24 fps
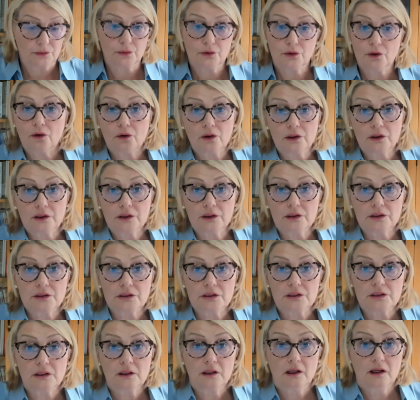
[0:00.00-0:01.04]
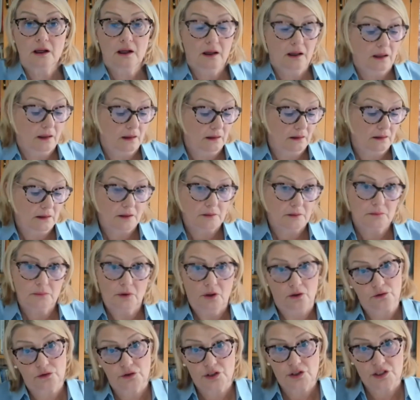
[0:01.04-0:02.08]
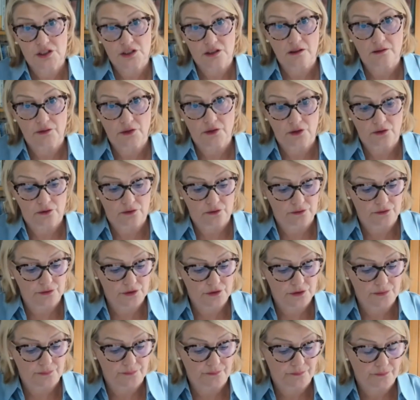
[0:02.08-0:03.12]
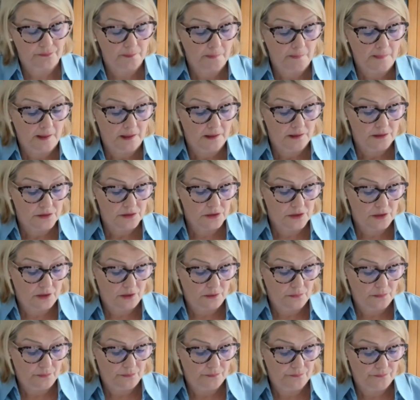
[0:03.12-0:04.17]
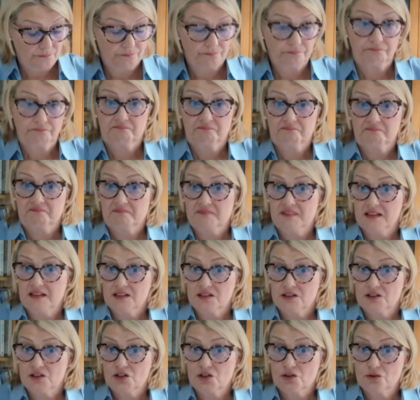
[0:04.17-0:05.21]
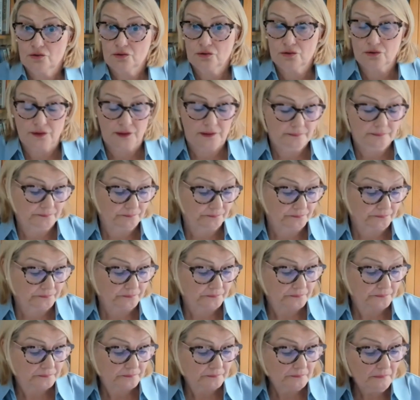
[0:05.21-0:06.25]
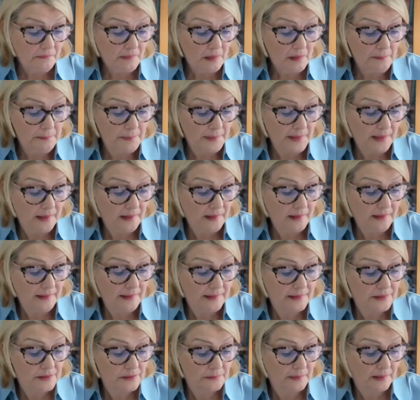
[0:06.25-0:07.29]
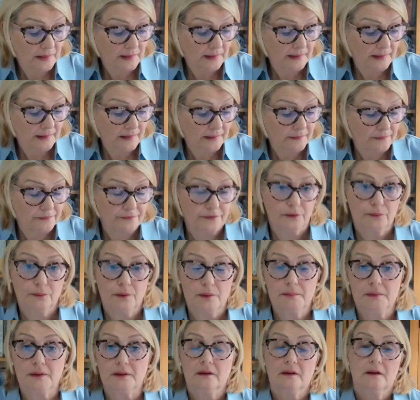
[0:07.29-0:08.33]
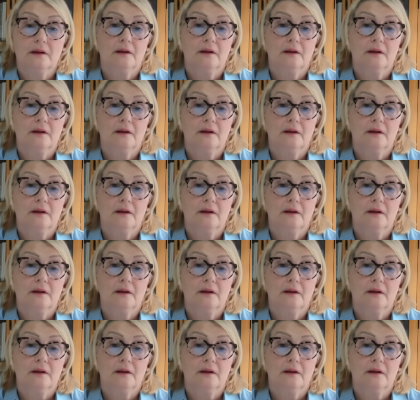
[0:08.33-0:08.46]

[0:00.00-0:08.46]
yogurt, onto cereals. So that's the story behind my For Women